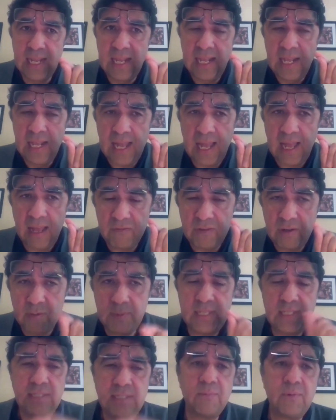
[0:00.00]

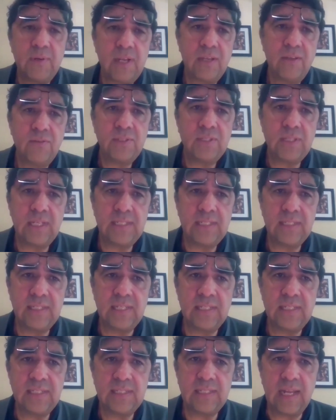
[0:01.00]
Fabrice, I'm going to use
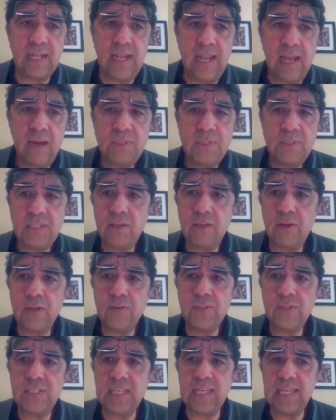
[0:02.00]
this language that you're
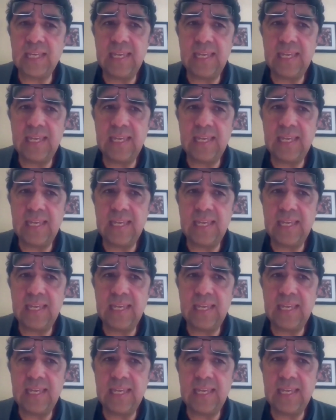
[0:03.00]
using.